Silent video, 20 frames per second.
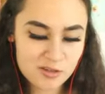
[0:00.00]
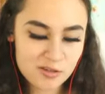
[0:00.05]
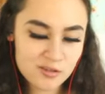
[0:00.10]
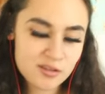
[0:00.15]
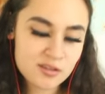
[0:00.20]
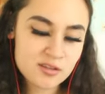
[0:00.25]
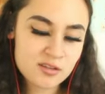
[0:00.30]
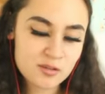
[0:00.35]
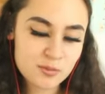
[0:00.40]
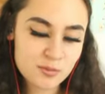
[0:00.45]
no,
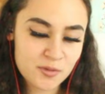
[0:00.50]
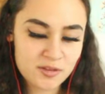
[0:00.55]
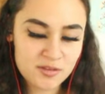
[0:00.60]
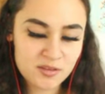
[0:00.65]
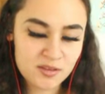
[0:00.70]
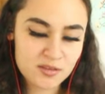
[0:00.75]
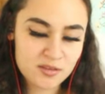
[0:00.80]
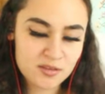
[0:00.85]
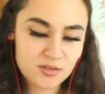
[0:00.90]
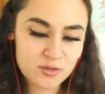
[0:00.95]
that does make
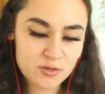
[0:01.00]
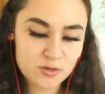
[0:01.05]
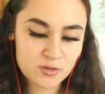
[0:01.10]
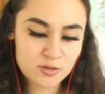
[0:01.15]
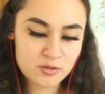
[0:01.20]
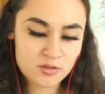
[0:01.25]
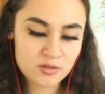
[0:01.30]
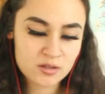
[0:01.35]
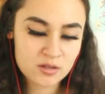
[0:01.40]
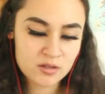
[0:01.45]
sense to do
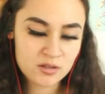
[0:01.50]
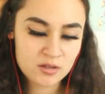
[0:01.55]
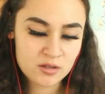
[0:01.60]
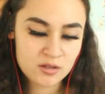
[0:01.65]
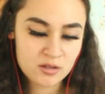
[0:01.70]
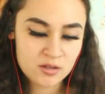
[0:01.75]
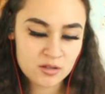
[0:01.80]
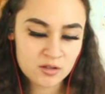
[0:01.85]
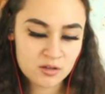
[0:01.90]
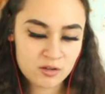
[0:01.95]
it
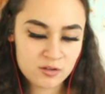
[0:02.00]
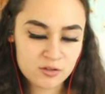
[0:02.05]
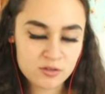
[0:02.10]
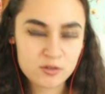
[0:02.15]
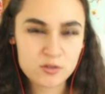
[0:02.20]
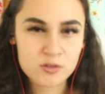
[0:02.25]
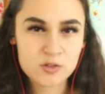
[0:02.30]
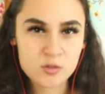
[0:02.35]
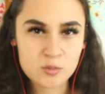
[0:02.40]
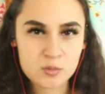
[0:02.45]
on
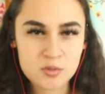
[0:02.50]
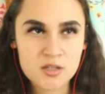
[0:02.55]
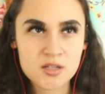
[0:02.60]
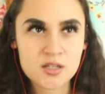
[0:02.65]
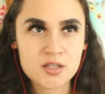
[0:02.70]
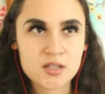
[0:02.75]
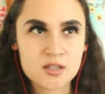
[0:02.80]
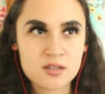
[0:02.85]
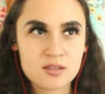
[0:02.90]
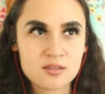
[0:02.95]
social
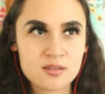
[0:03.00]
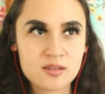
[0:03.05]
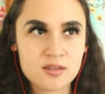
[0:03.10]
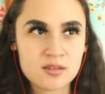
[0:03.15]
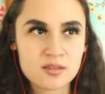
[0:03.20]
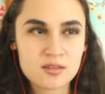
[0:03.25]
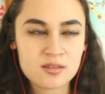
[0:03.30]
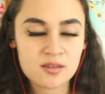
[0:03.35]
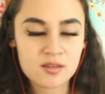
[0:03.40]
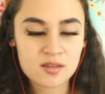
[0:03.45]
media, because
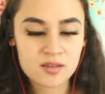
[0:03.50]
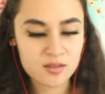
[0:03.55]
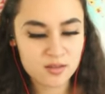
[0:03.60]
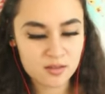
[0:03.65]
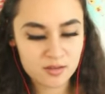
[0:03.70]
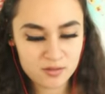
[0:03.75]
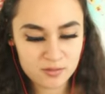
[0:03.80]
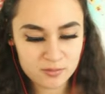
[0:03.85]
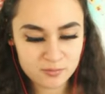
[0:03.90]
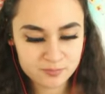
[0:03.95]
then it's
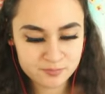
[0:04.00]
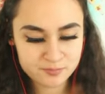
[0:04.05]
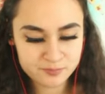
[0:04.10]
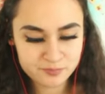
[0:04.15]
like